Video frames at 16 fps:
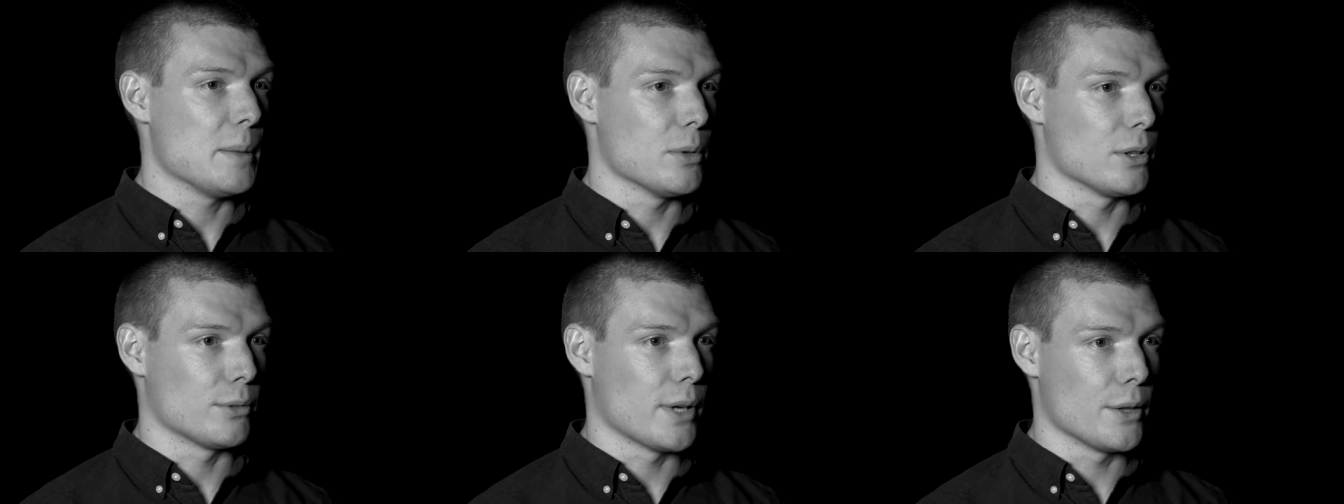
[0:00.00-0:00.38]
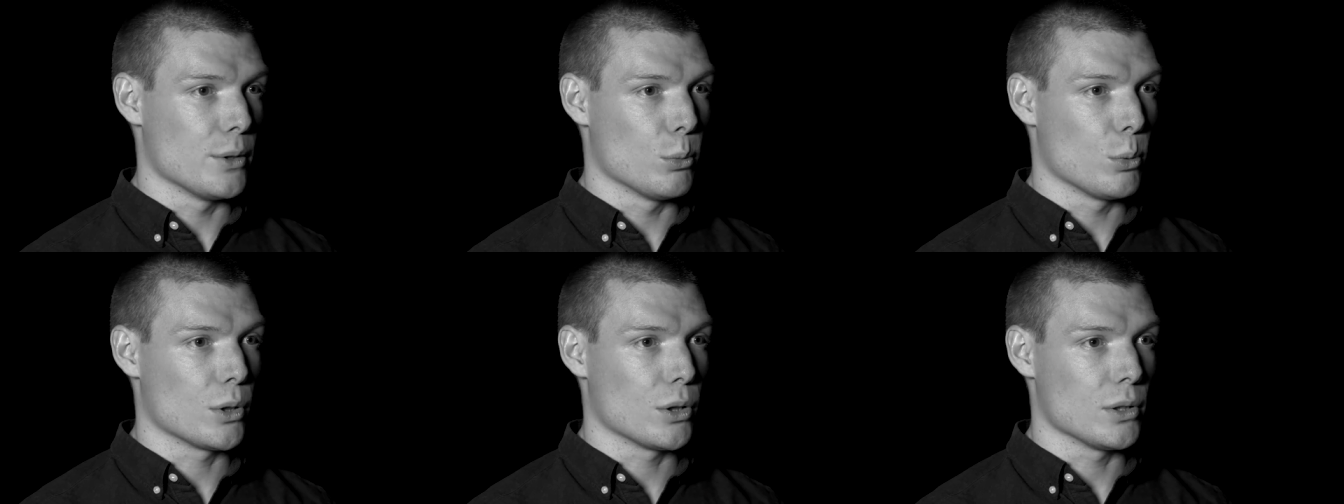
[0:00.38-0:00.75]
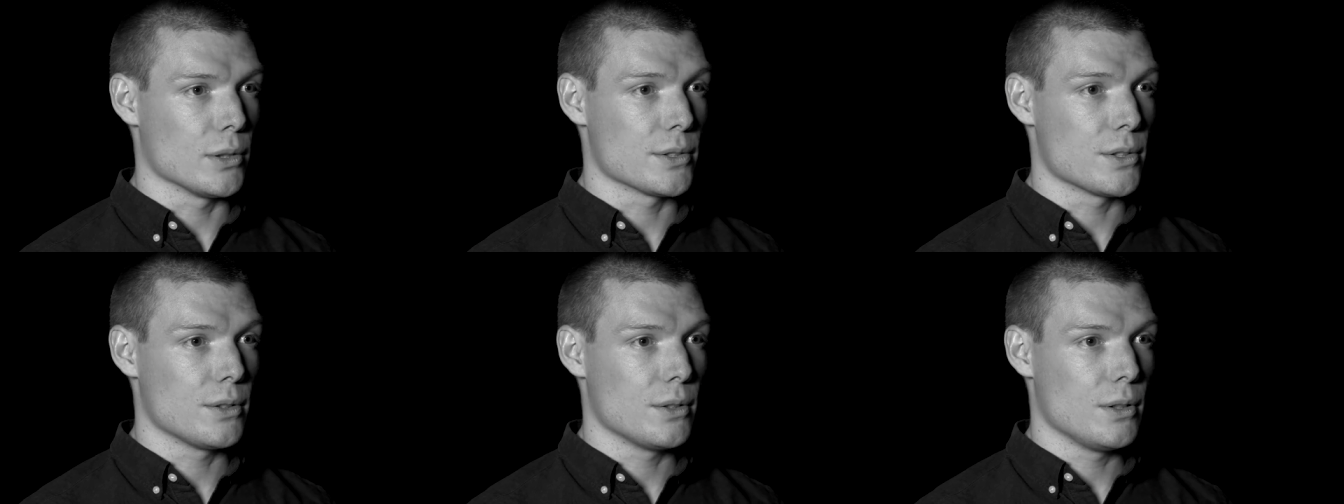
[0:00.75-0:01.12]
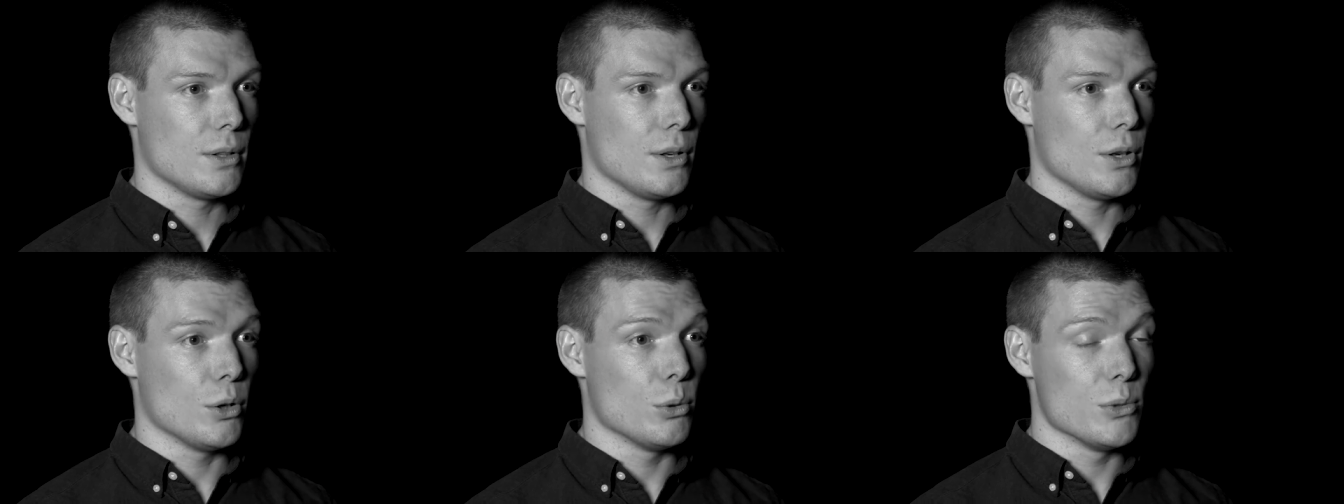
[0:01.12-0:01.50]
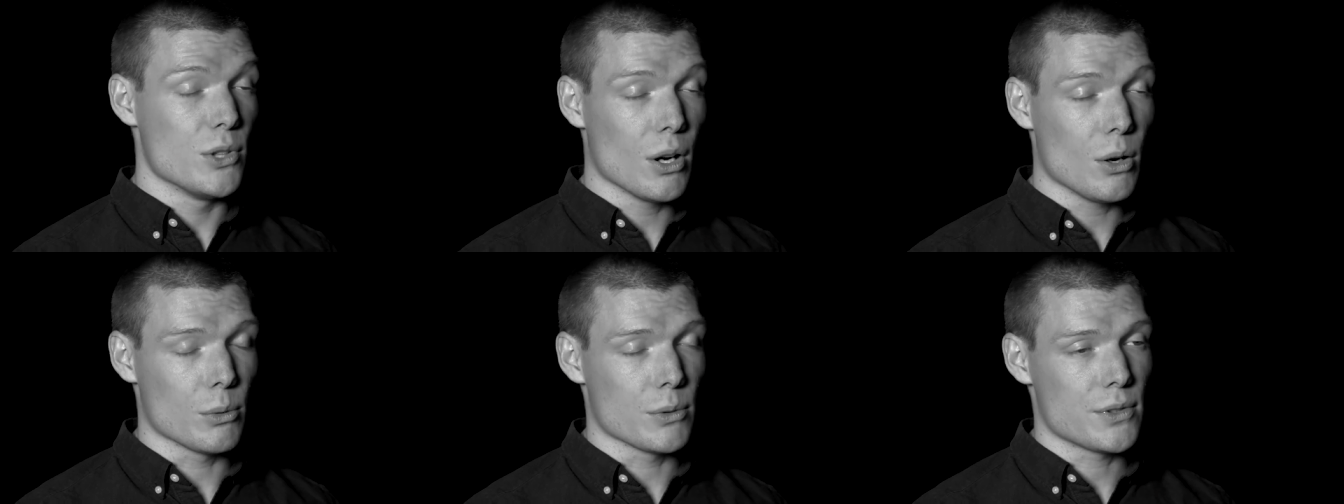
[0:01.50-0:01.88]
people around the world who
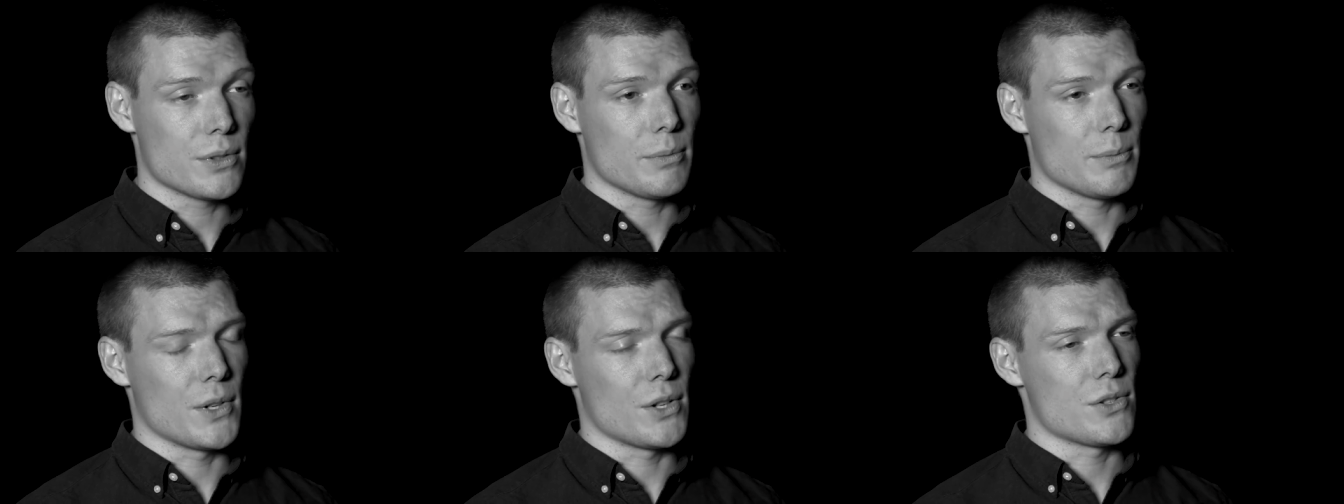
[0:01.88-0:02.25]
don't.